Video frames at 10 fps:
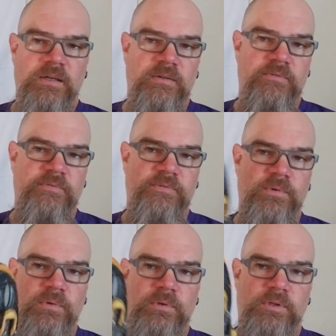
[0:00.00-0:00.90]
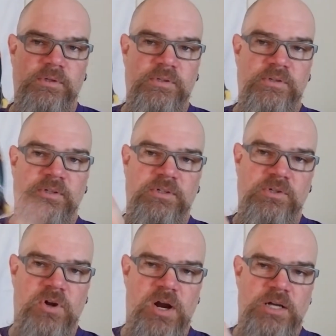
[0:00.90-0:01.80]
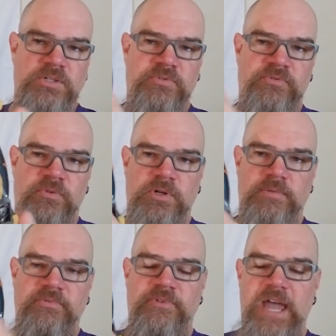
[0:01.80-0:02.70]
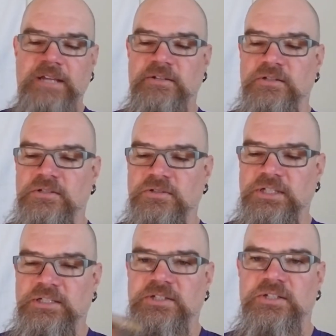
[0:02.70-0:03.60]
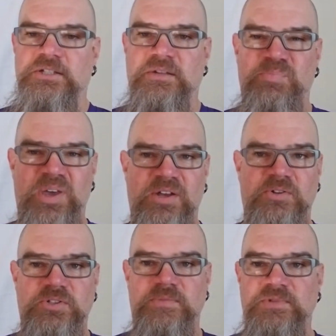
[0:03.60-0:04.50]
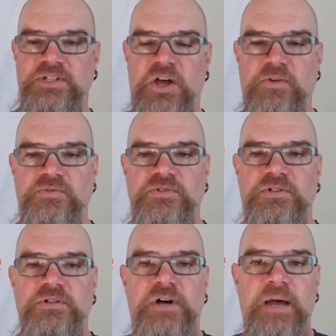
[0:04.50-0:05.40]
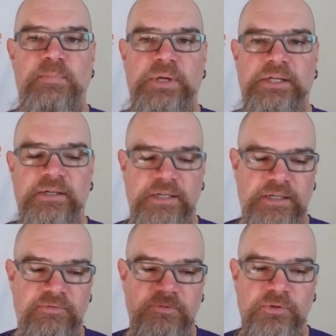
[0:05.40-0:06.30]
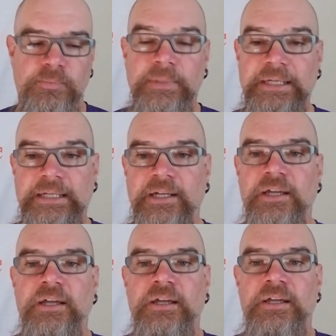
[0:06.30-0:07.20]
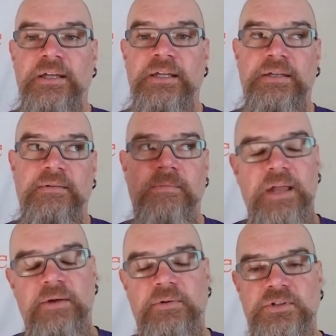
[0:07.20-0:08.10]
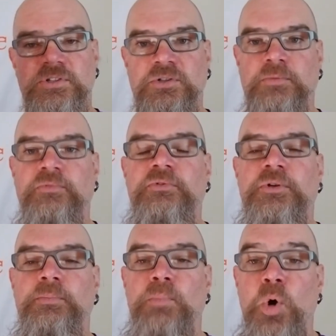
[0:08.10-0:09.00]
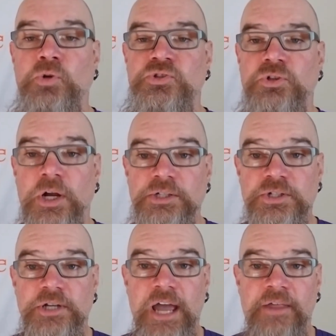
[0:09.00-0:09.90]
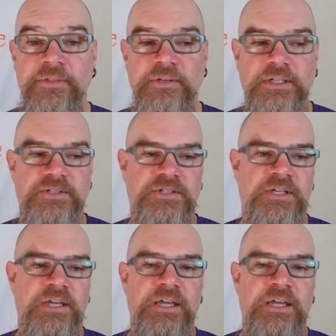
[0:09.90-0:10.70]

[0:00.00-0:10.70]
for the large form factor cleats, the pedals themselves are a lot bigger. And for me, and I would assume for most larger athletes,